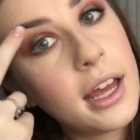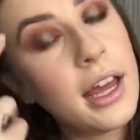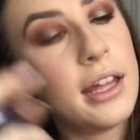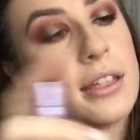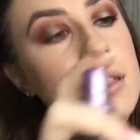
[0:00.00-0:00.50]

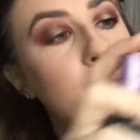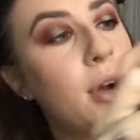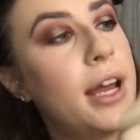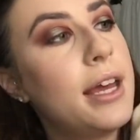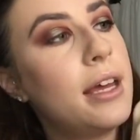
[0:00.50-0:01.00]
and
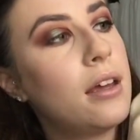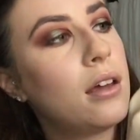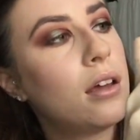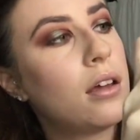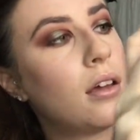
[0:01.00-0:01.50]
spray it
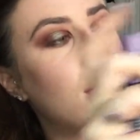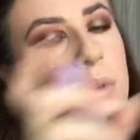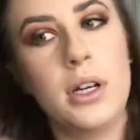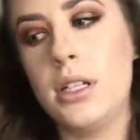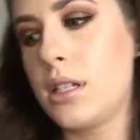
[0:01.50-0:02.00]

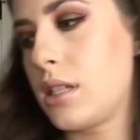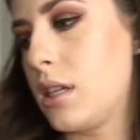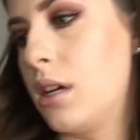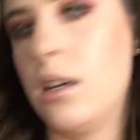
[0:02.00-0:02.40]
once